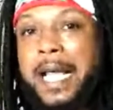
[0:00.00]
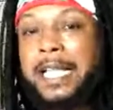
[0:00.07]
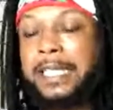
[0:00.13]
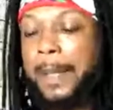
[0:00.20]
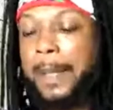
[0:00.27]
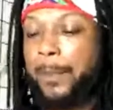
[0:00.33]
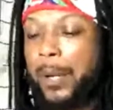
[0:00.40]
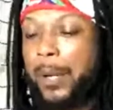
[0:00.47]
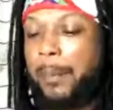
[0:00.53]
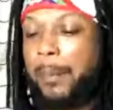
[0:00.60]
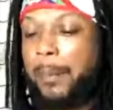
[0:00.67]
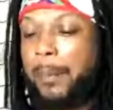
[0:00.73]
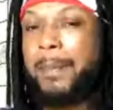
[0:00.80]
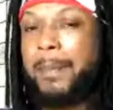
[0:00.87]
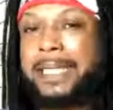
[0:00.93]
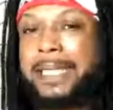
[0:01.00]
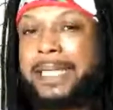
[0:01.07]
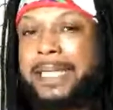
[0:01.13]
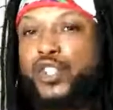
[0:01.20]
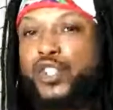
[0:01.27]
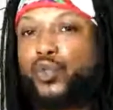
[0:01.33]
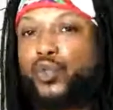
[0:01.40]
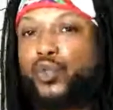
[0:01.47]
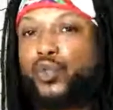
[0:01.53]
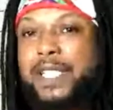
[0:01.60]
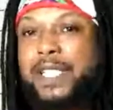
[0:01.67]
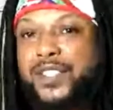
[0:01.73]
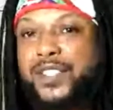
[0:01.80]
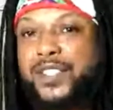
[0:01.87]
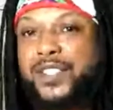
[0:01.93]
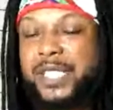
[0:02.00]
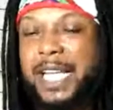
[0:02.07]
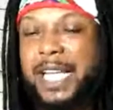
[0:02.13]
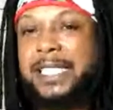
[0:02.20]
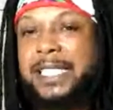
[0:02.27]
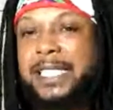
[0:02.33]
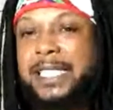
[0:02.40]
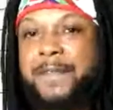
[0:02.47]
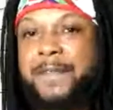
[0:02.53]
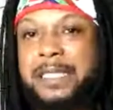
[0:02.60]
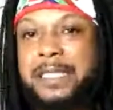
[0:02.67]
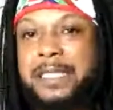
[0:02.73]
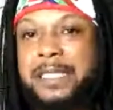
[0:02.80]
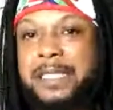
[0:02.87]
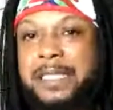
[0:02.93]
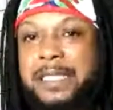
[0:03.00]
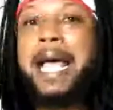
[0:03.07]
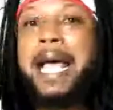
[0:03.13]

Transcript: They pumped money into research and development.